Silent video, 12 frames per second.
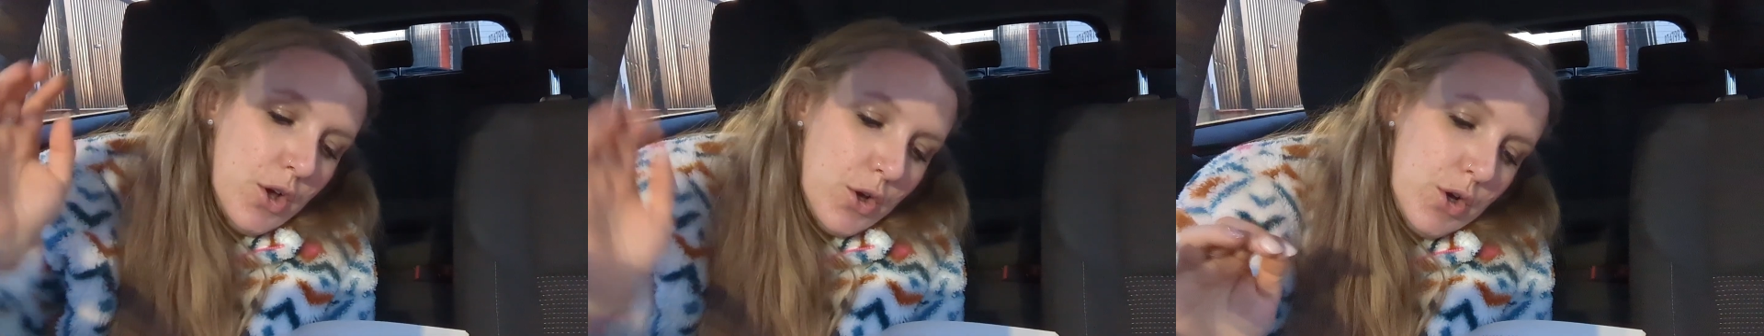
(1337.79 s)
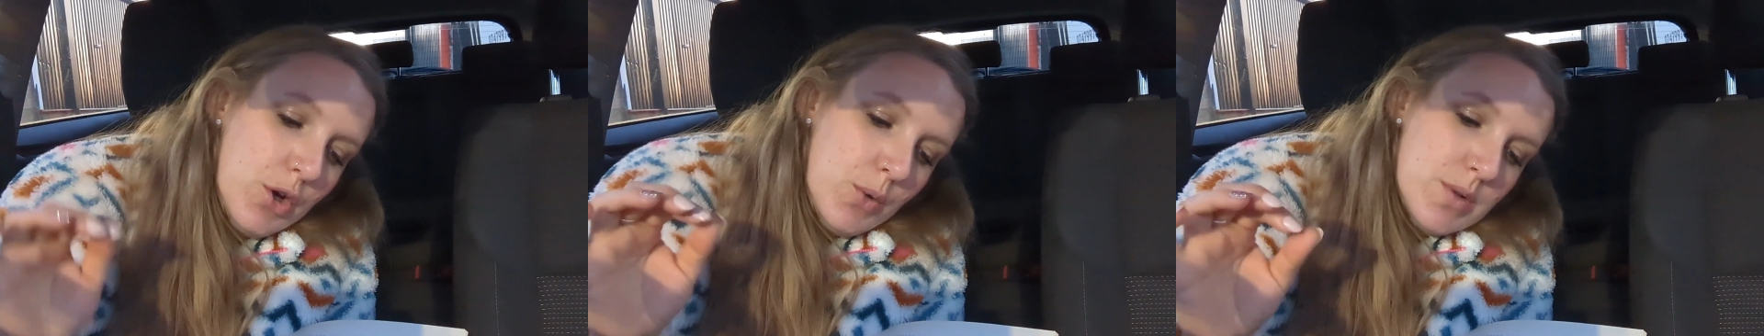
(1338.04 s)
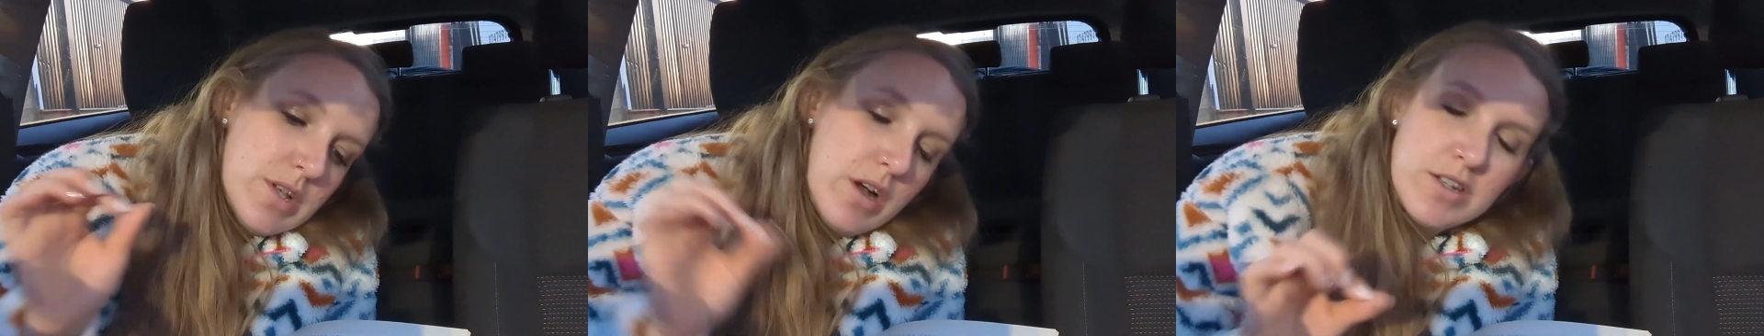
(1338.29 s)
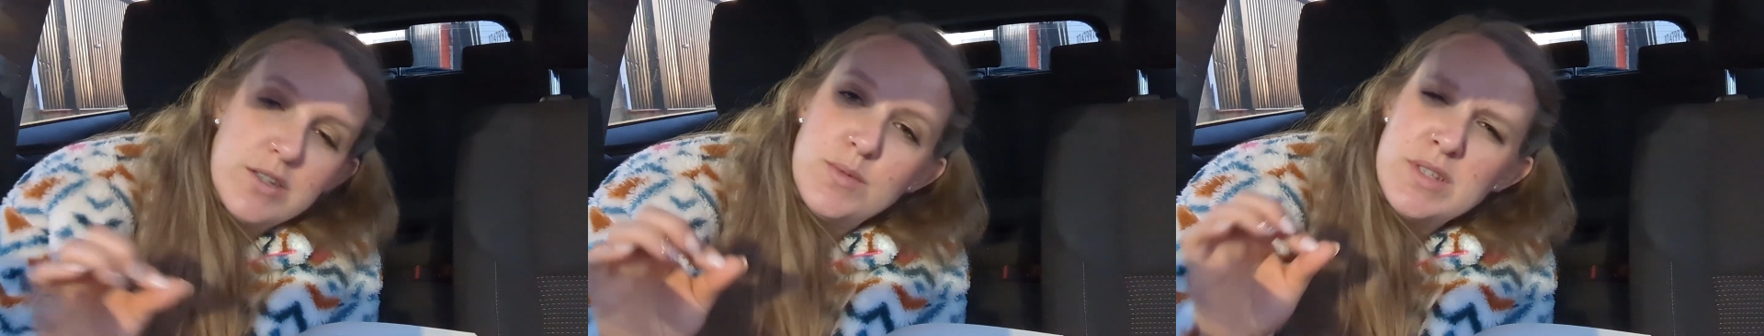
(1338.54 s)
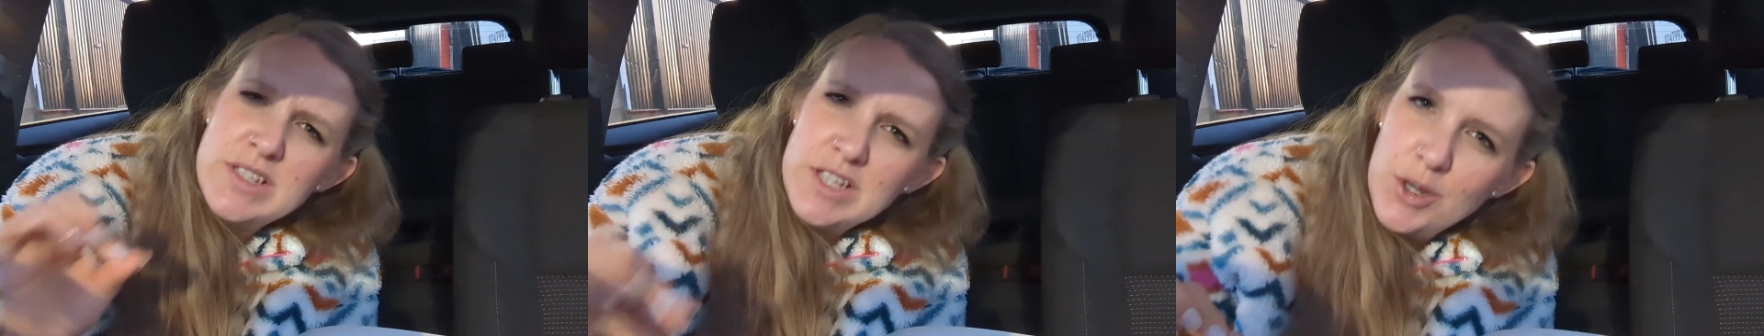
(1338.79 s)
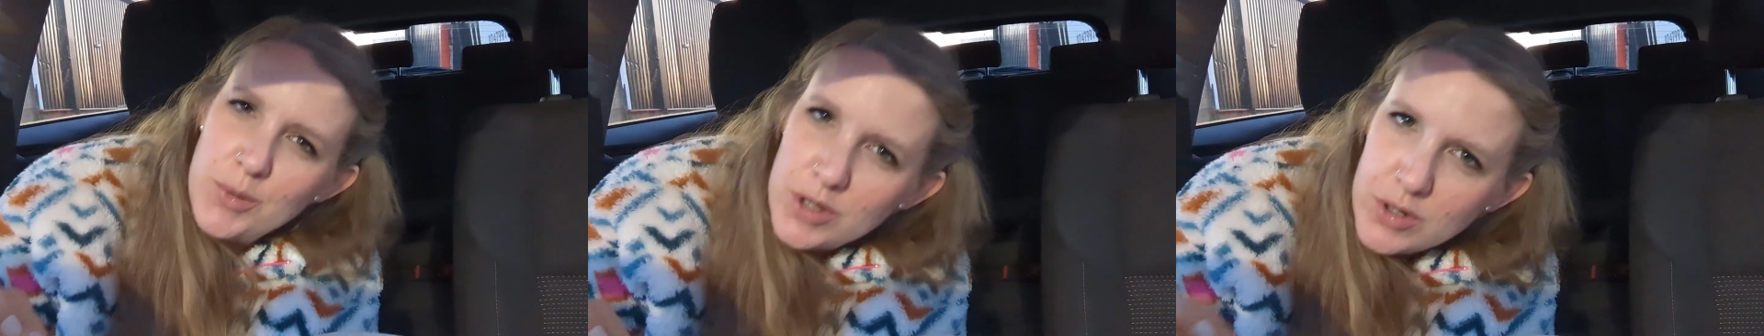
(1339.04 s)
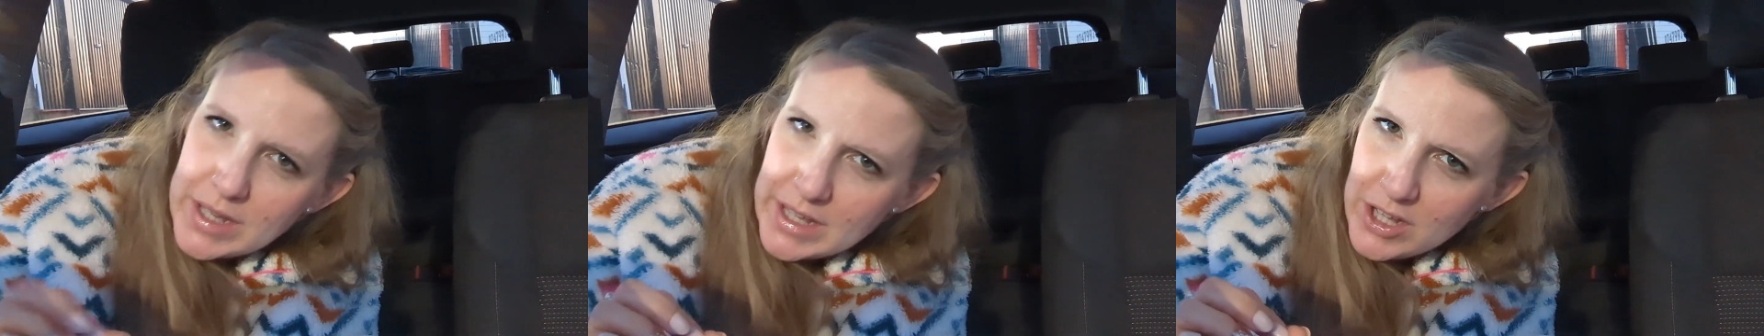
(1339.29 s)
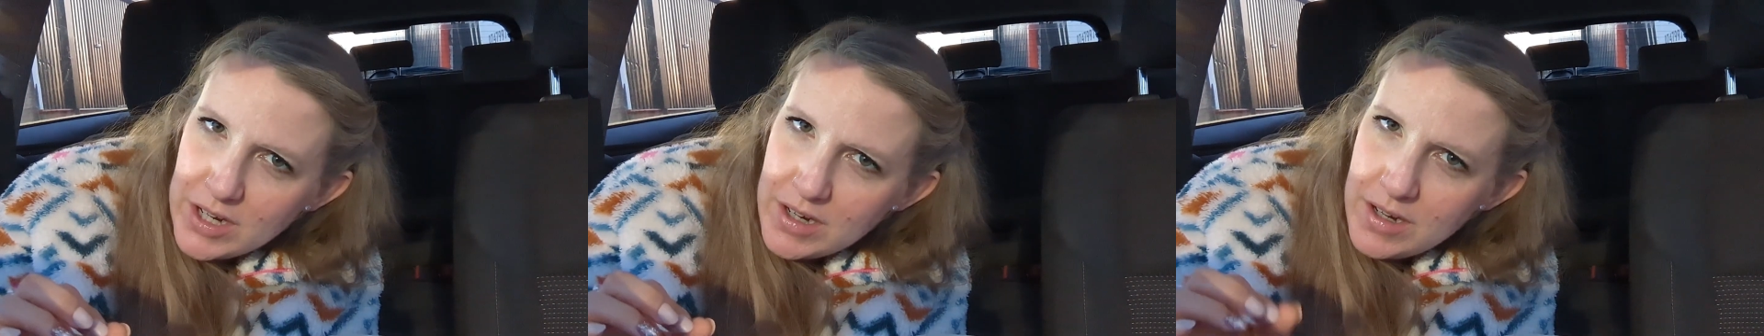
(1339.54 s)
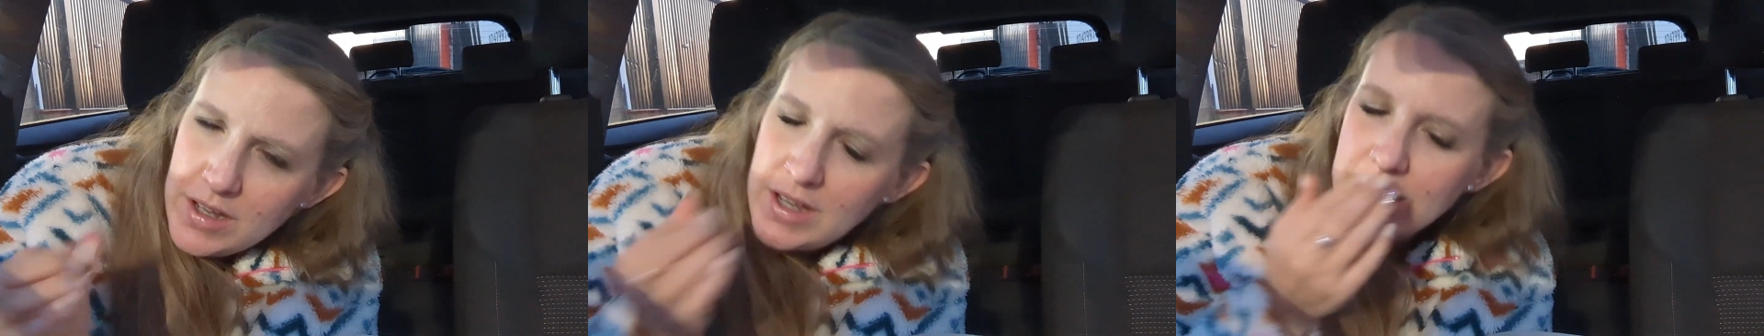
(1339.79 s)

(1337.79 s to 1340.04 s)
who is also a serial killer.